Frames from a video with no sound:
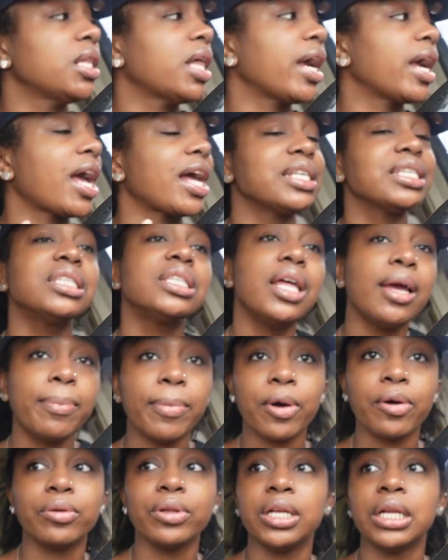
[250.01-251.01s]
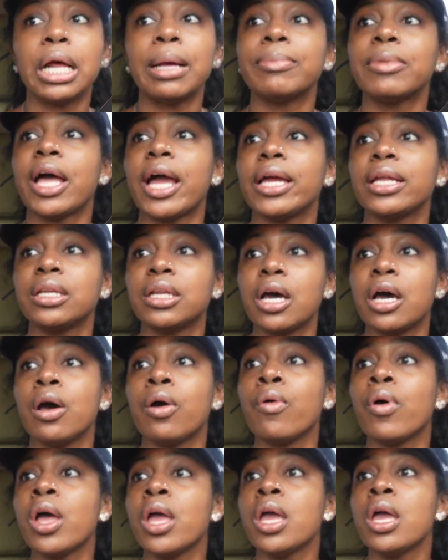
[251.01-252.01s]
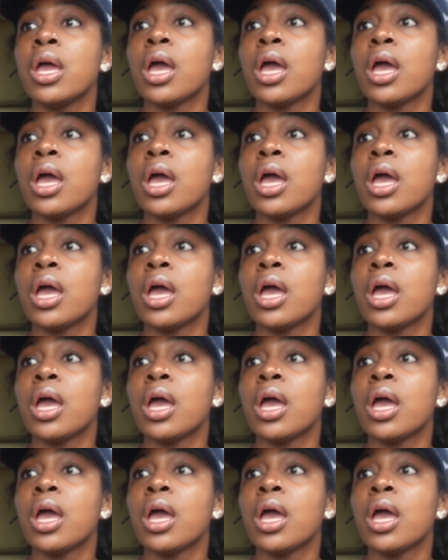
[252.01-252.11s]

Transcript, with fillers: Like I slept on it. I'm like, no,